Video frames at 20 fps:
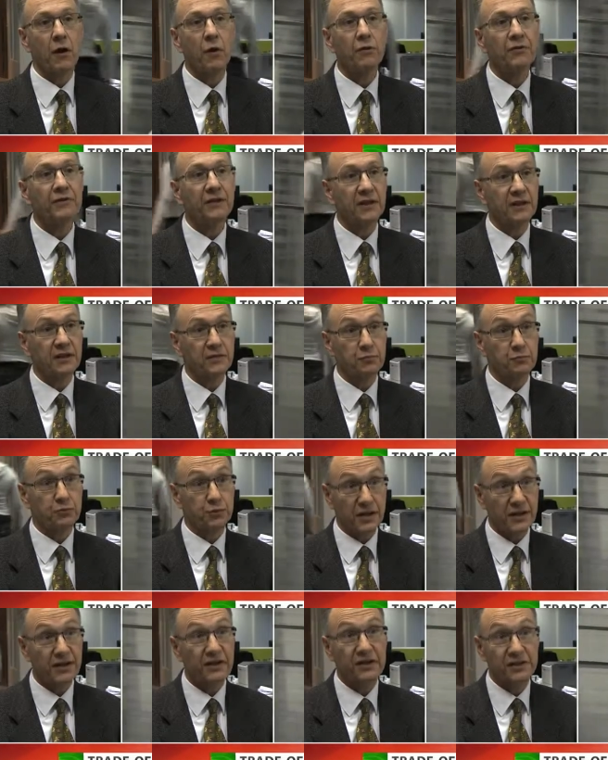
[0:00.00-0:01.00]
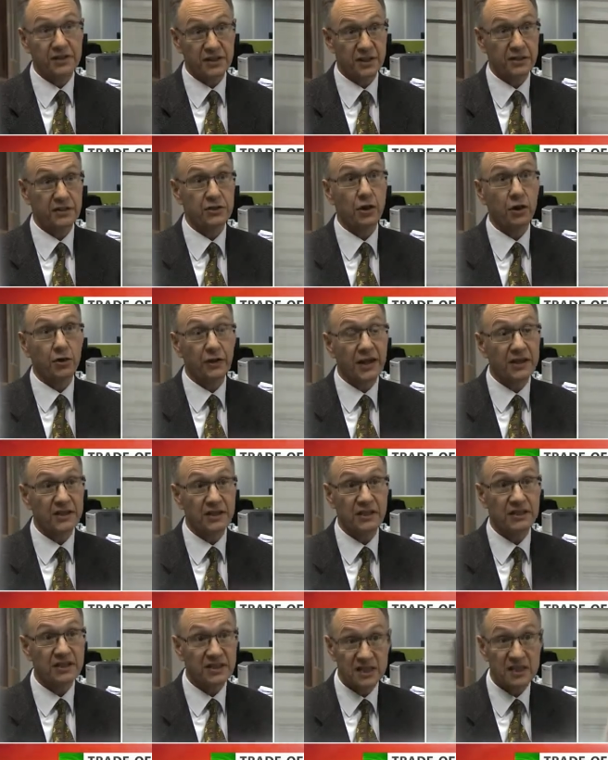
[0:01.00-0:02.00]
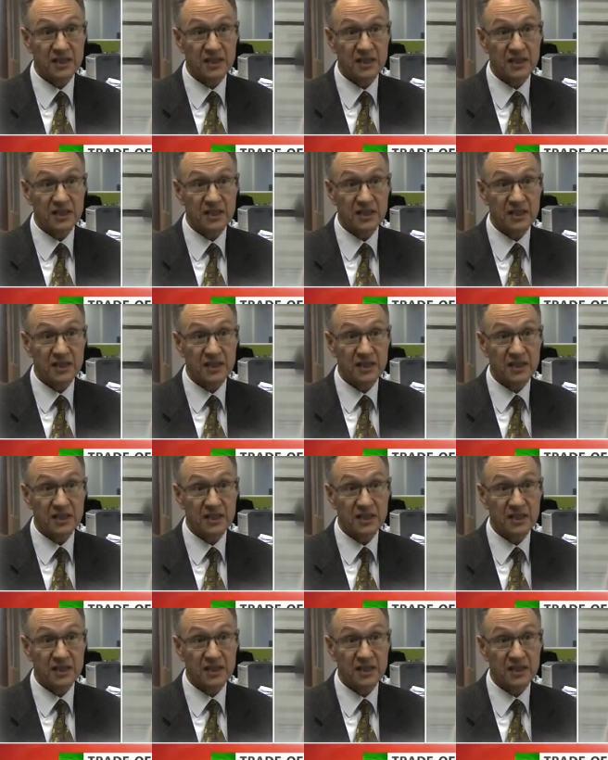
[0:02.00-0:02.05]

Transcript: the whole thing is predicated on actually